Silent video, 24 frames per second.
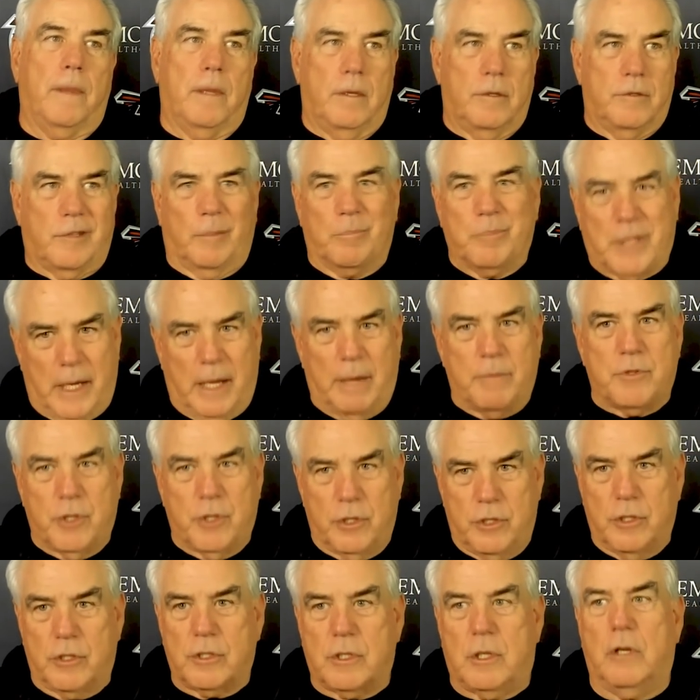Sometimes
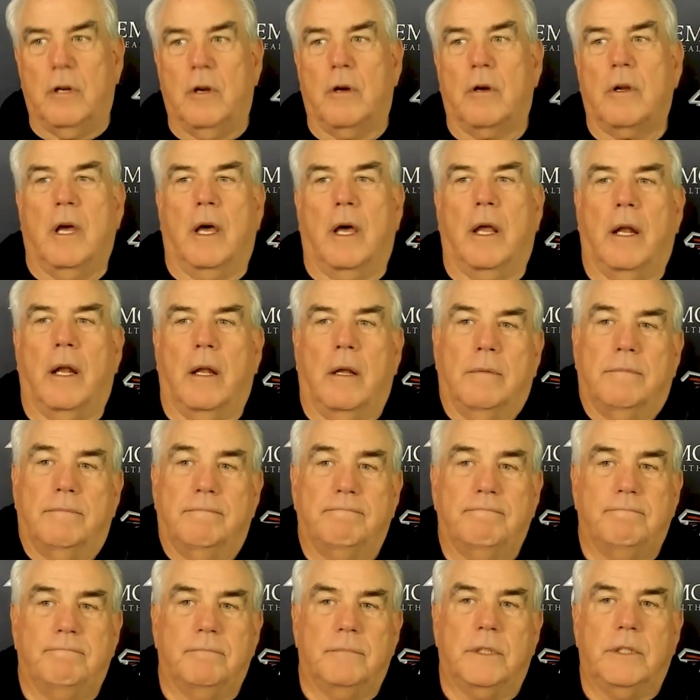you just you're kind of
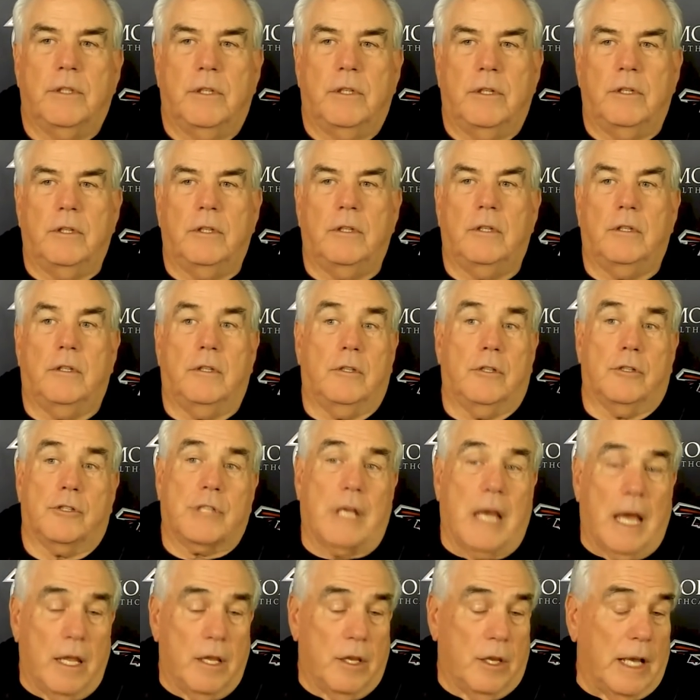you, you
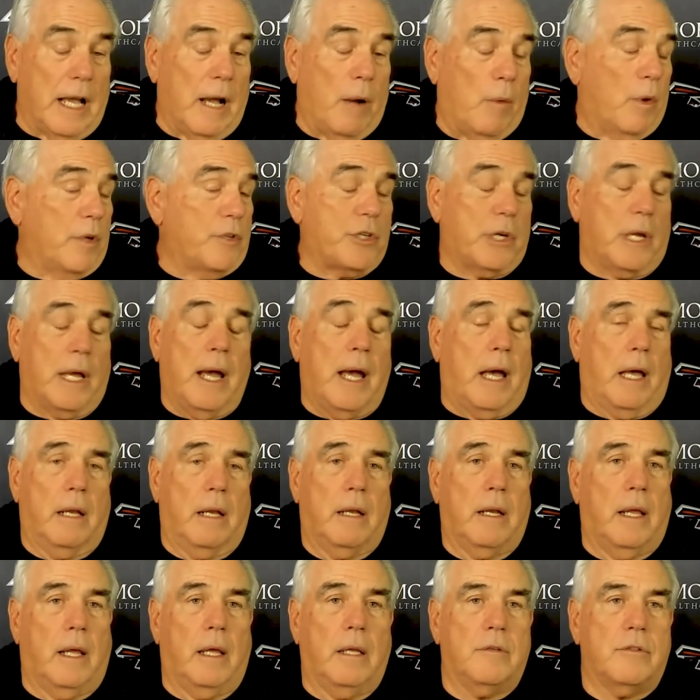just got you got what you
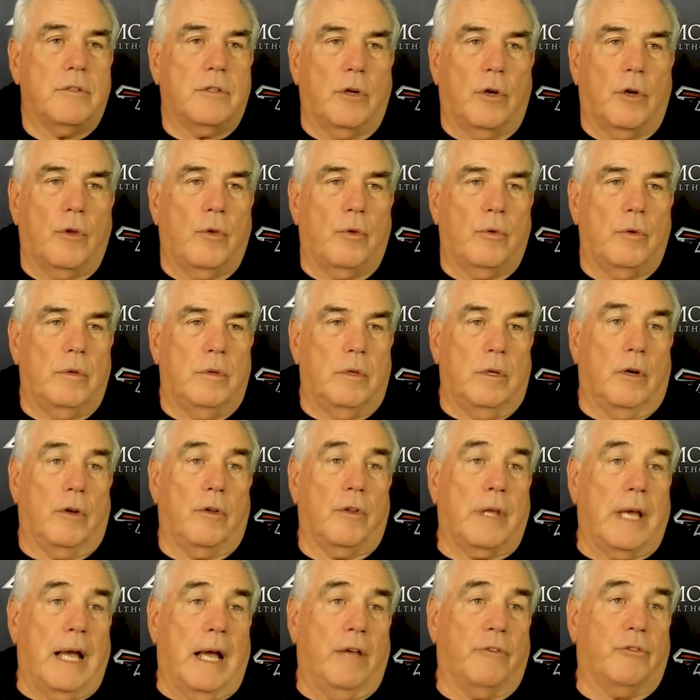got, and so you
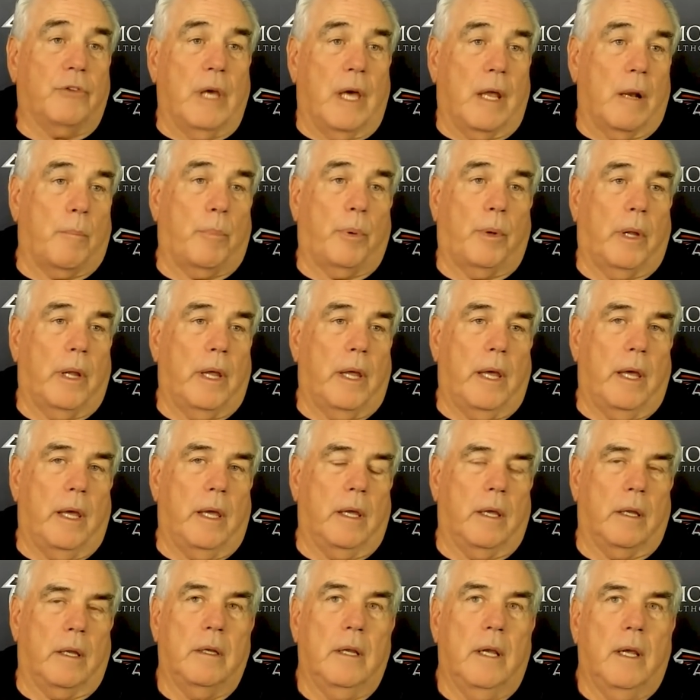know the guy's got to
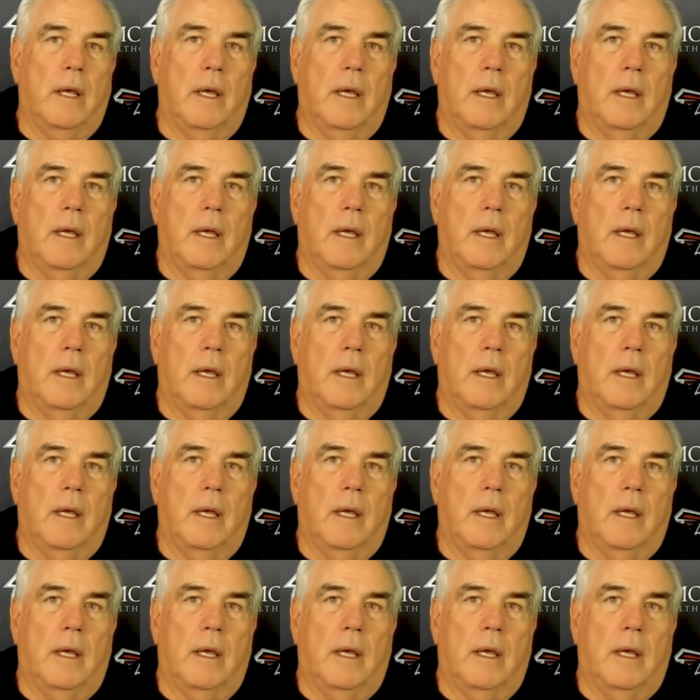play and